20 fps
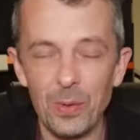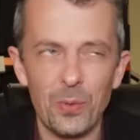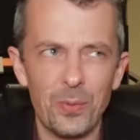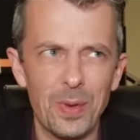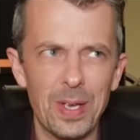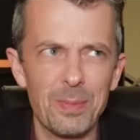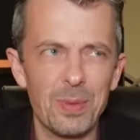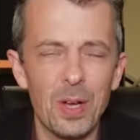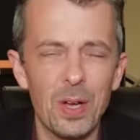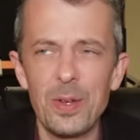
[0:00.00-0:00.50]
well, not
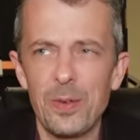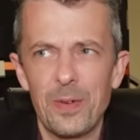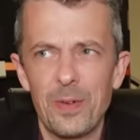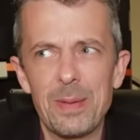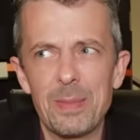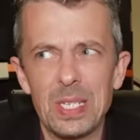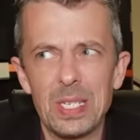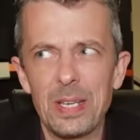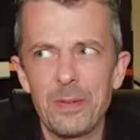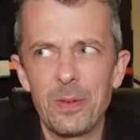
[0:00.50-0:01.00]
fame, only
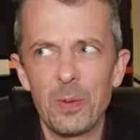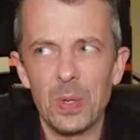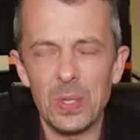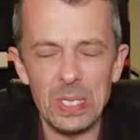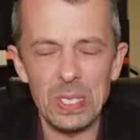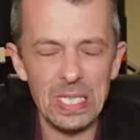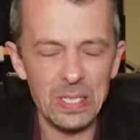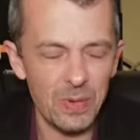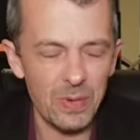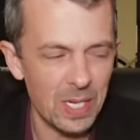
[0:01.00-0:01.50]
famously if you
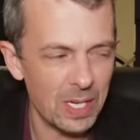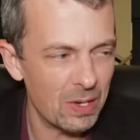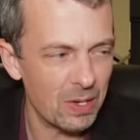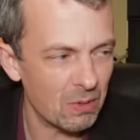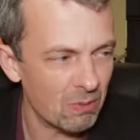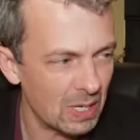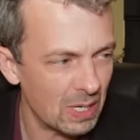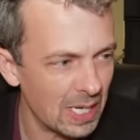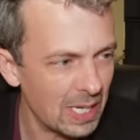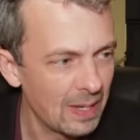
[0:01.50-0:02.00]
watch these
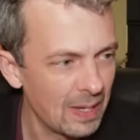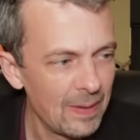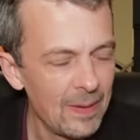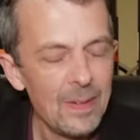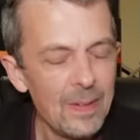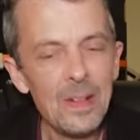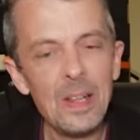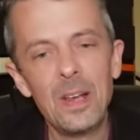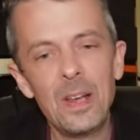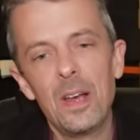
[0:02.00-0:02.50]
videos, really,
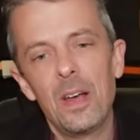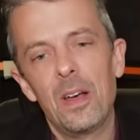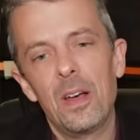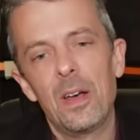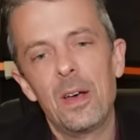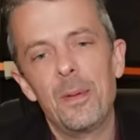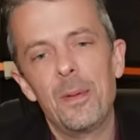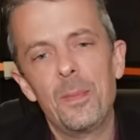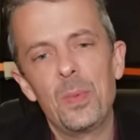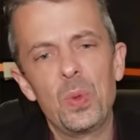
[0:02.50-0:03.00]

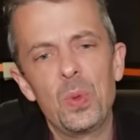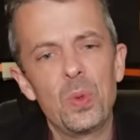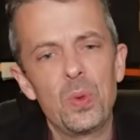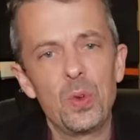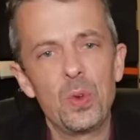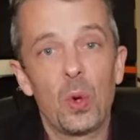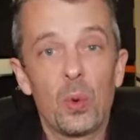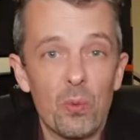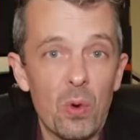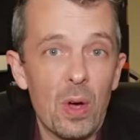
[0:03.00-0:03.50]
uh,
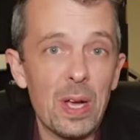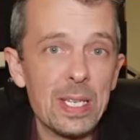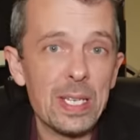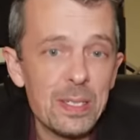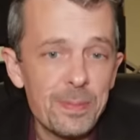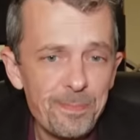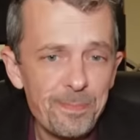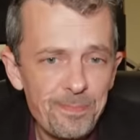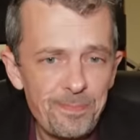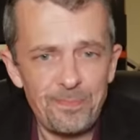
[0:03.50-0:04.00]
not right.